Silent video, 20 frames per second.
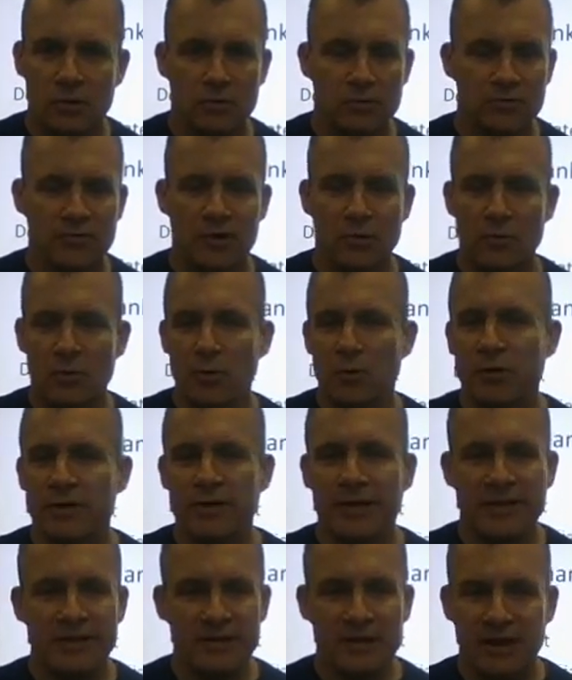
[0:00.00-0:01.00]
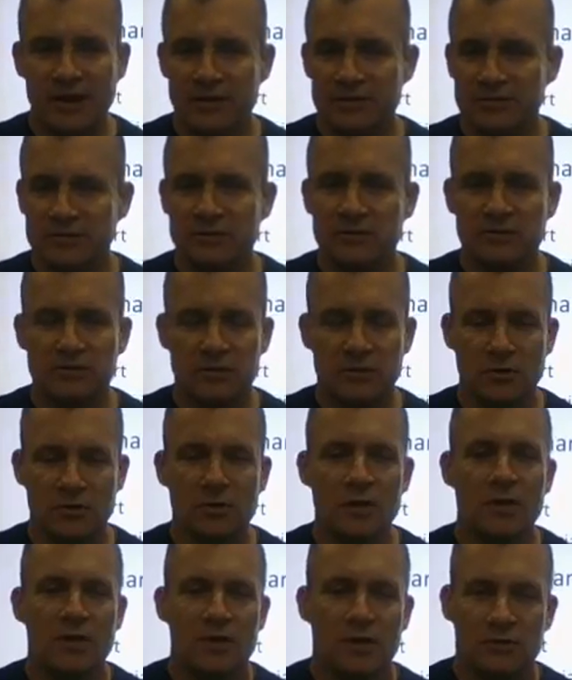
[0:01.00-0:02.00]
We've got one more day left, so
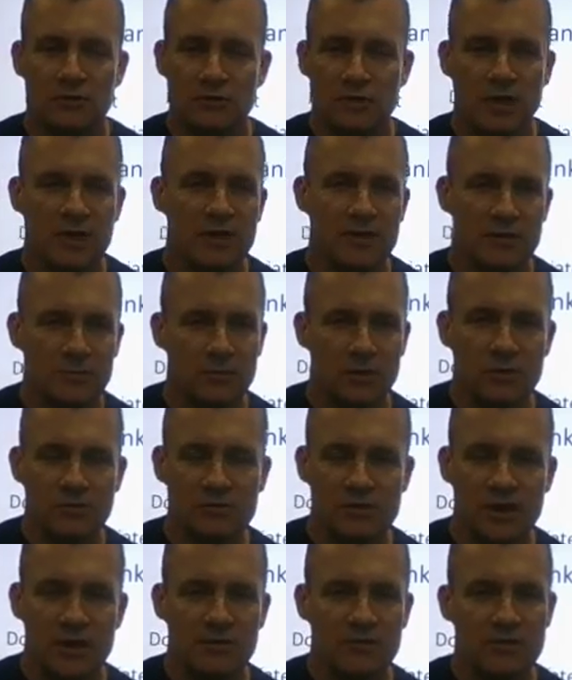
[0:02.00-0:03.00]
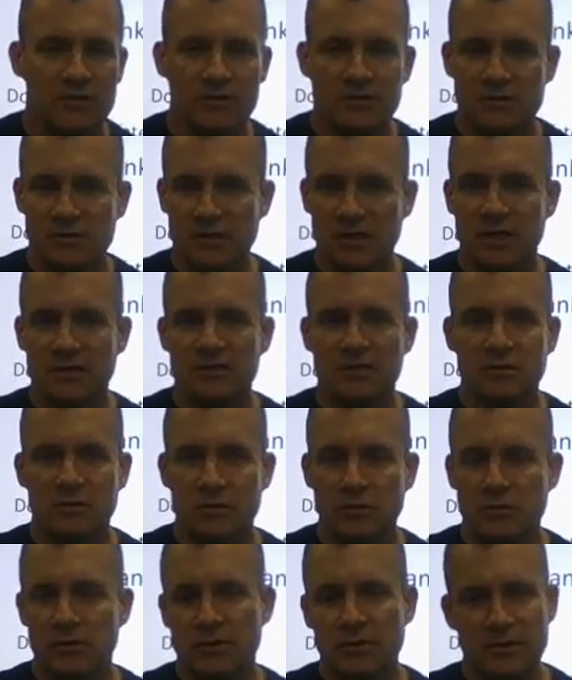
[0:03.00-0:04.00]
try and get the most out of it. There's a lot to
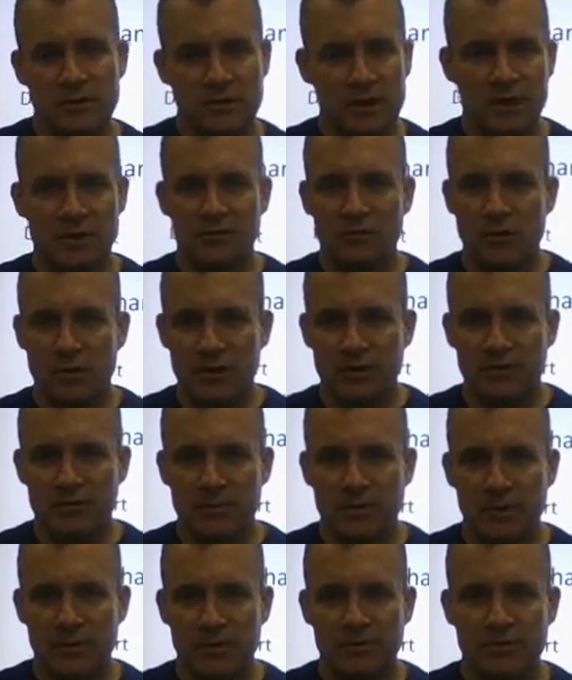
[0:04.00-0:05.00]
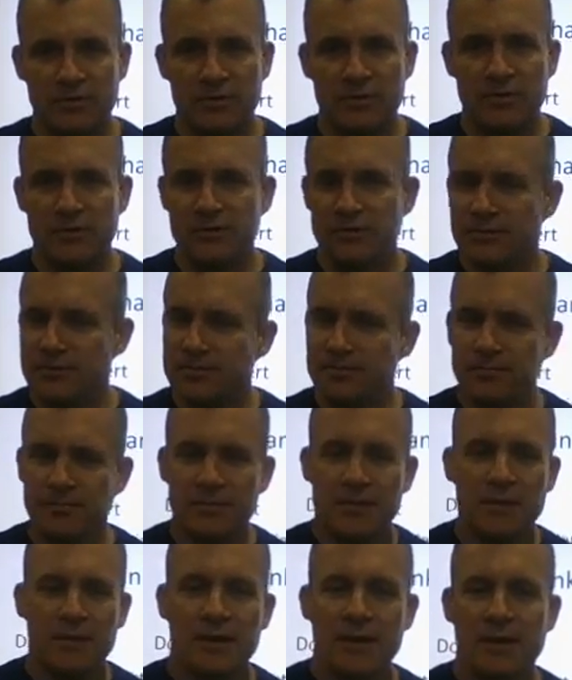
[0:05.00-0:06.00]
learn, a lot of great experience in this,
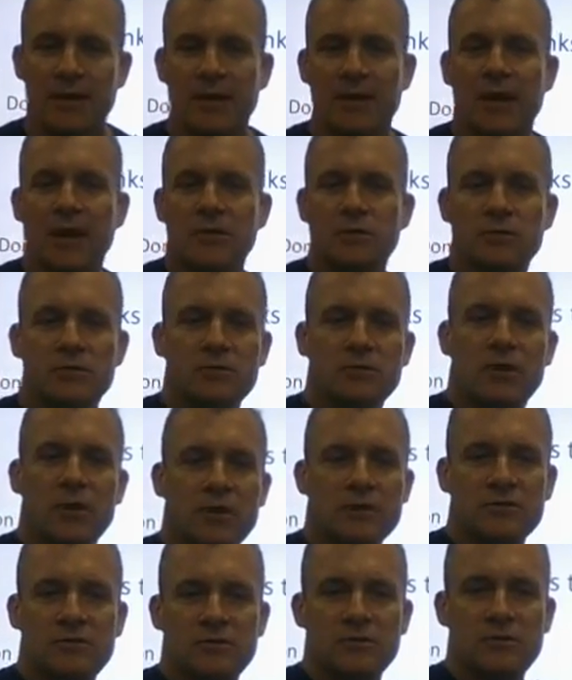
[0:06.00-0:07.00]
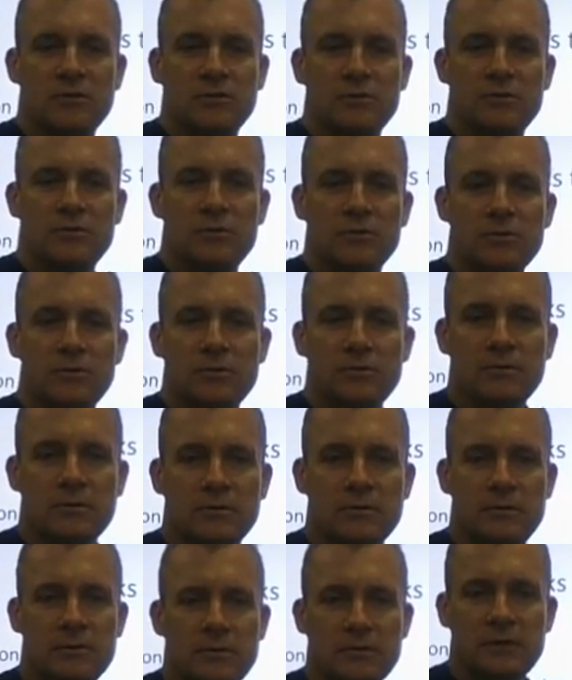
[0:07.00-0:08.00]
and I will talk to you
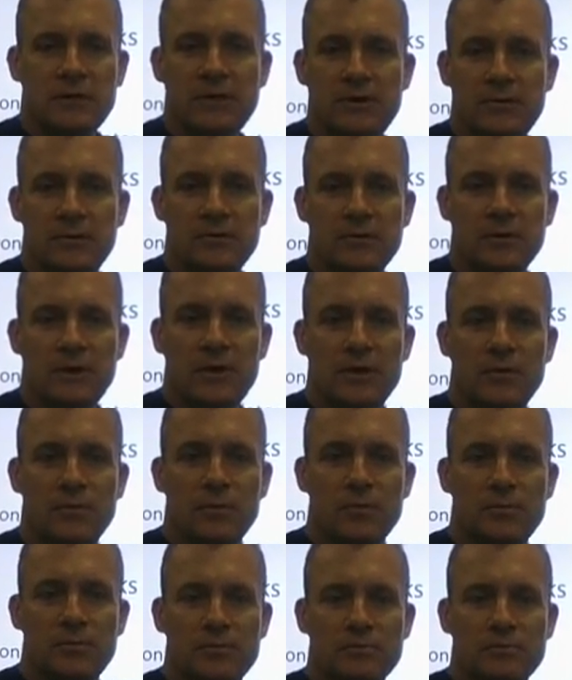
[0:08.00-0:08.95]
later, I hope.